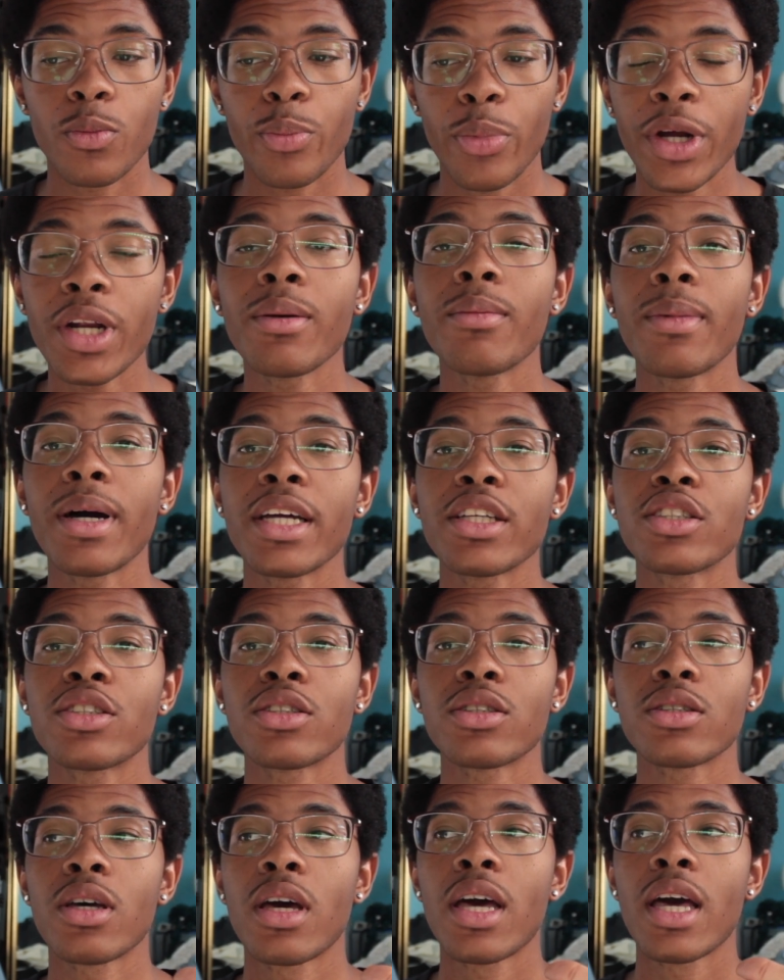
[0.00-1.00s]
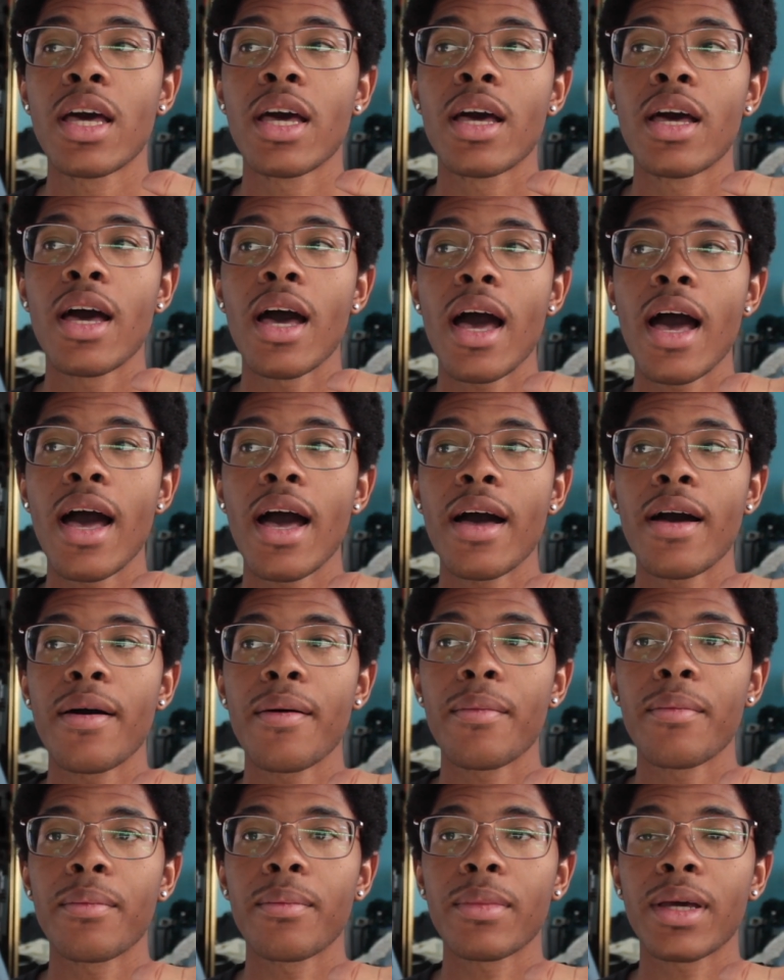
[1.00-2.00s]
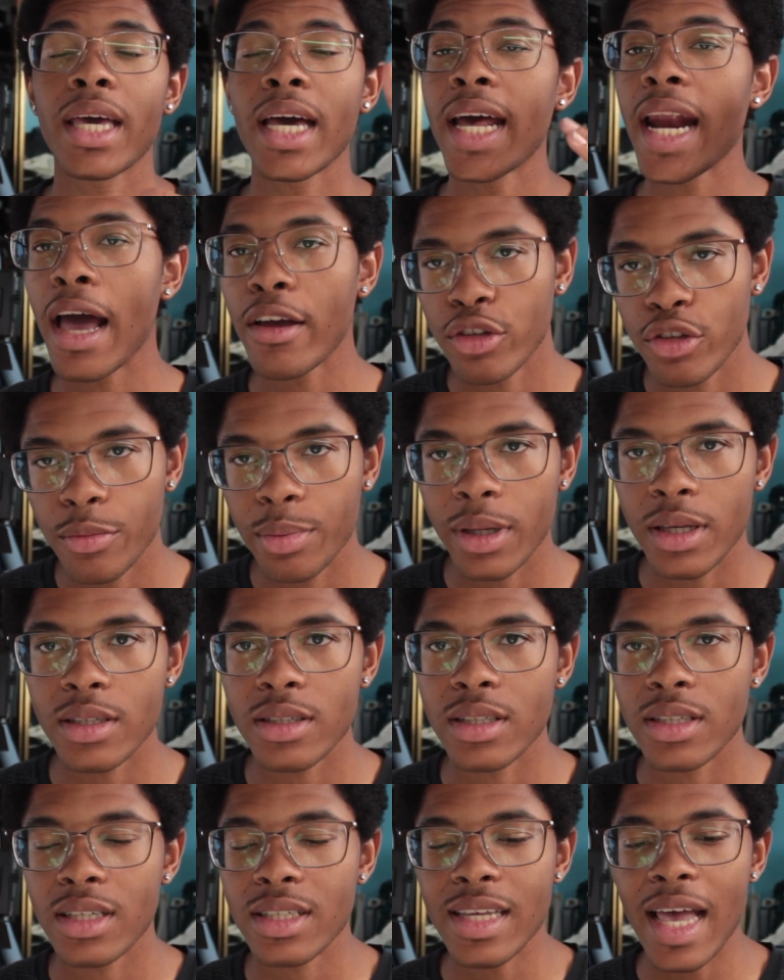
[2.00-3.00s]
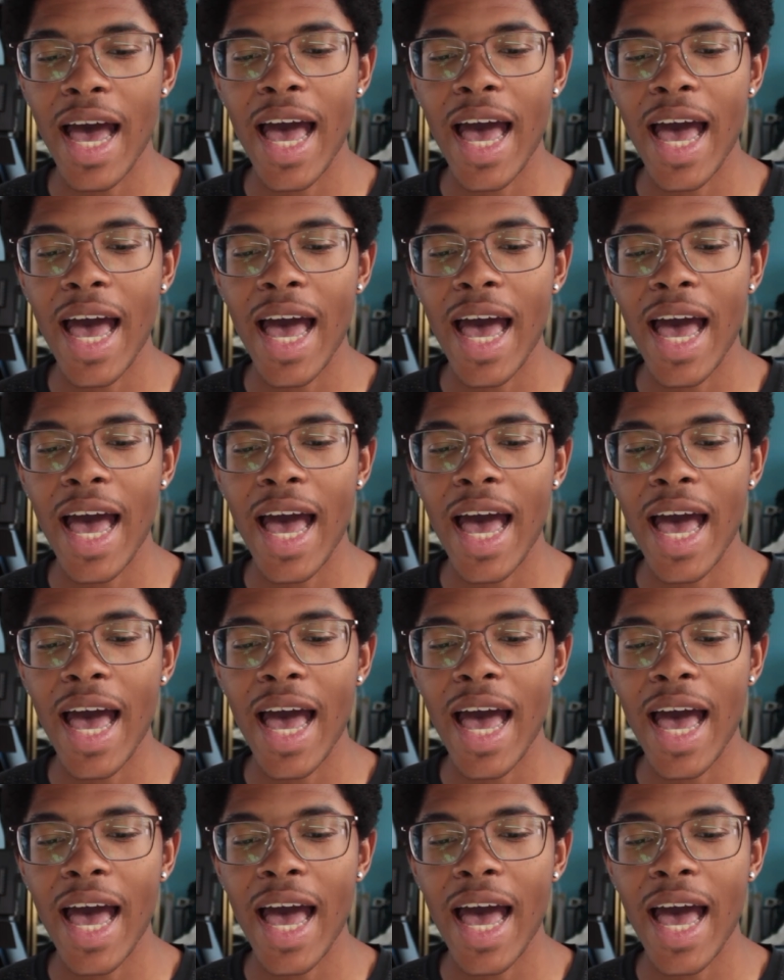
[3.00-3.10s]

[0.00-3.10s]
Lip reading: pretty much cut out new pieces.